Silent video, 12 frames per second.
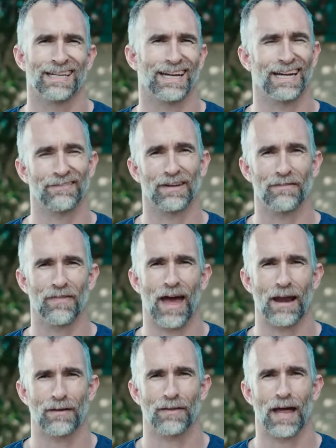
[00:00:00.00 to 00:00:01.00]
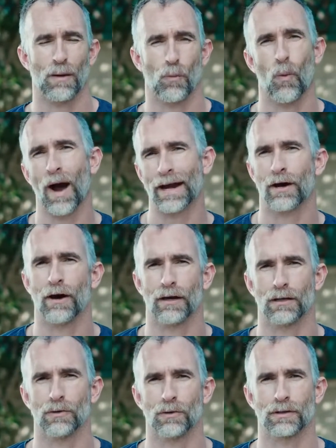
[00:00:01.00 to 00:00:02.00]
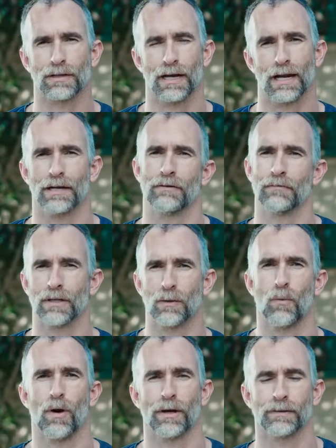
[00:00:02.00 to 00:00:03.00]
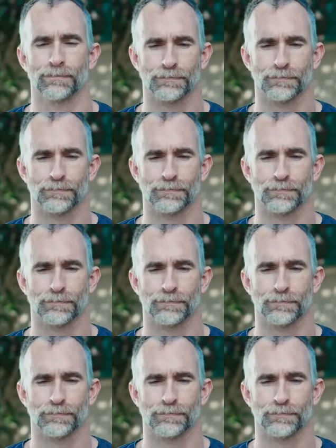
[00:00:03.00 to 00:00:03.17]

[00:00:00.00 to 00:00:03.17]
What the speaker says: kind of give that white hot look that I didn't really want.